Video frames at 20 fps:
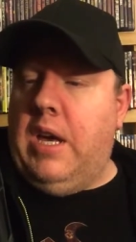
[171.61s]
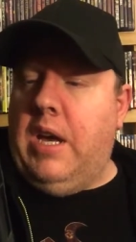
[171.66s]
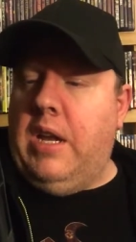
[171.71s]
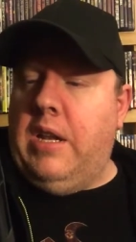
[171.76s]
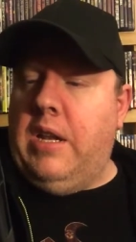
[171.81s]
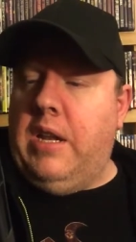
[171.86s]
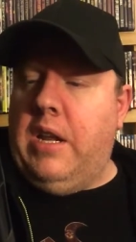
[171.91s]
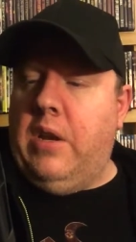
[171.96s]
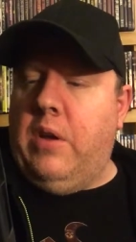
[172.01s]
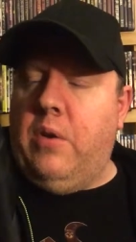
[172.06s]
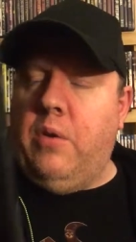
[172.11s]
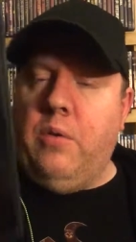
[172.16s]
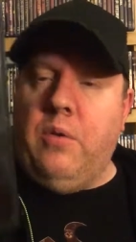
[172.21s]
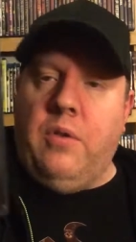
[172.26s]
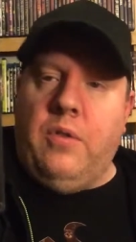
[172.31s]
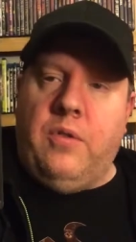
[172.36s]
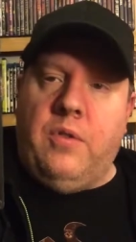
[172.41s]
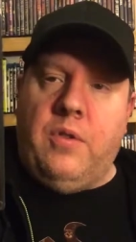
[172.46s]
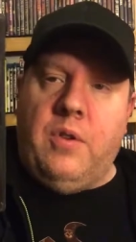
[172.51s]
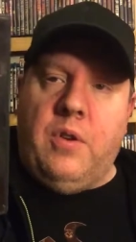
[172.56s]
I did not
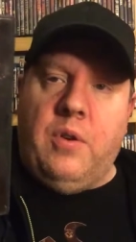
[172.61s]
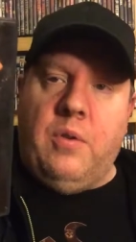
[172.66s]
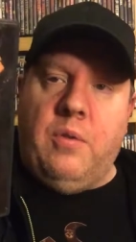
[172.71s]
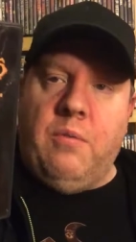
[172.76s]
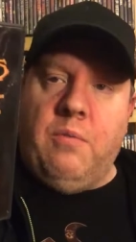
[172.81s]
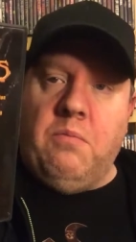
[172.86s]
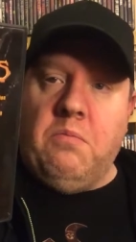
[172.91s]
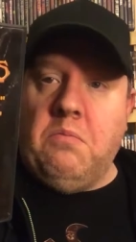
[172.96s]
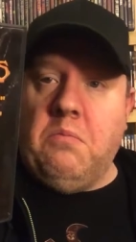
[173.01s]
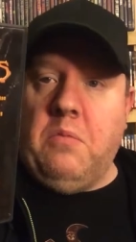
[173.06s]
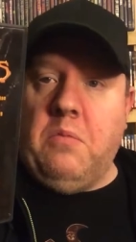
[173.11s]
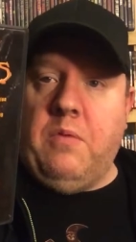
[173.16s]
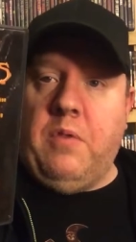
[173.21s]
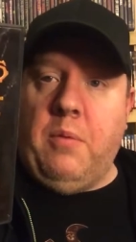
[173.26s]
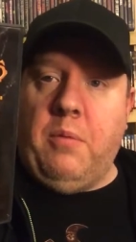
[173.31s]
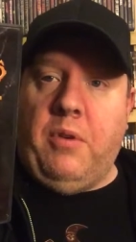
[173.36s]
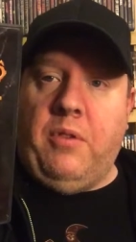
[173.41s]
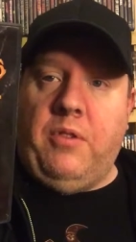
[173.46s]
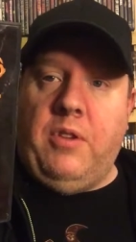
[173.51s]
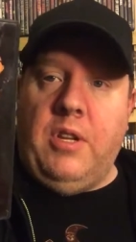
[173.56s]
own, so if
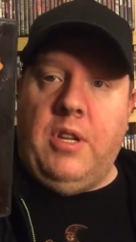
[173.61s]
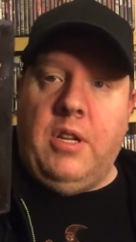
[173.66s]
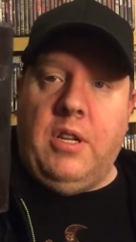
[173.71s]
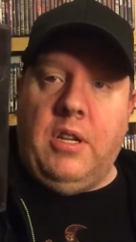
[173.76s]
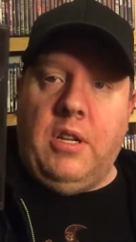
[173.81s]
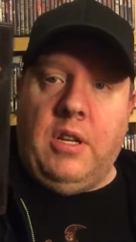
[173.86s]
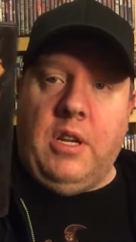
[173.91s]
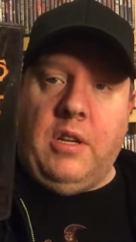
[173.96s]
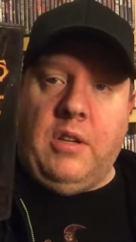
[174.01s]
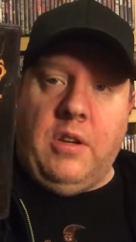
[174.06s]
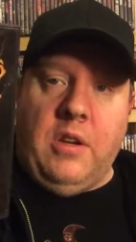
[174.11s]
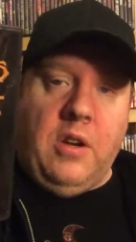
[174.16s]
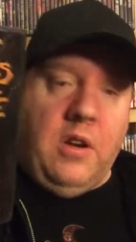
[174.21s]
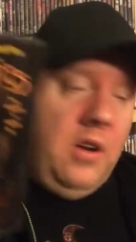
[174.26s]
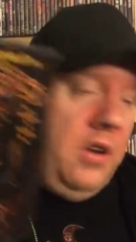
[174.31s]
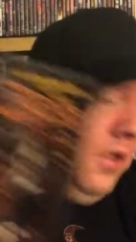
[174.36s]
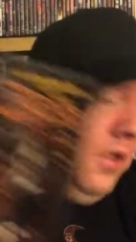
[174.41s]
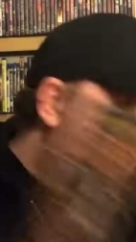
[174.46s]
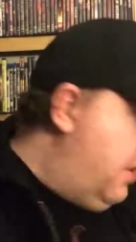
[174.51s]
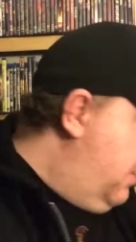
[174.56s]
I've seen it, I'd like to
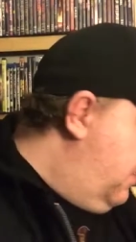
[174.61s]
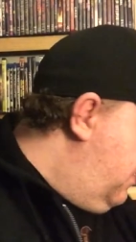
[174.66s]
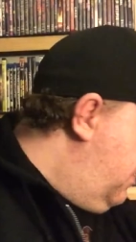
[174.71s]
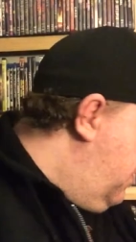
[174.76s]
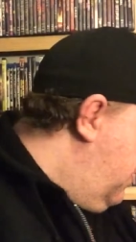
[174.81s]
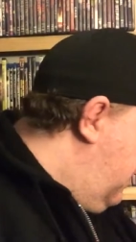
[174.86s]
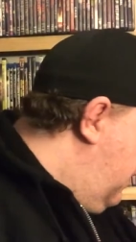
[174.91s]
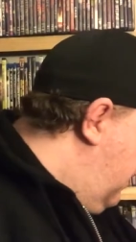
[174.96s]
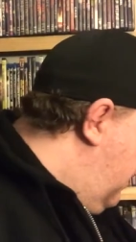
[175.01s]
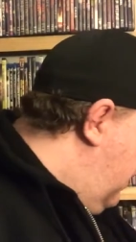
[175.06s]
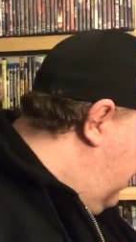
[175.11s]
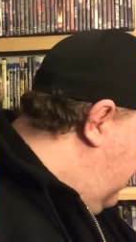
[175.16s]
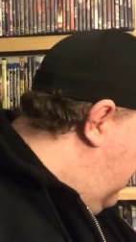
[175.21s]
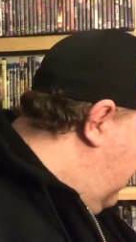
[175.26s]
hear your thoughts.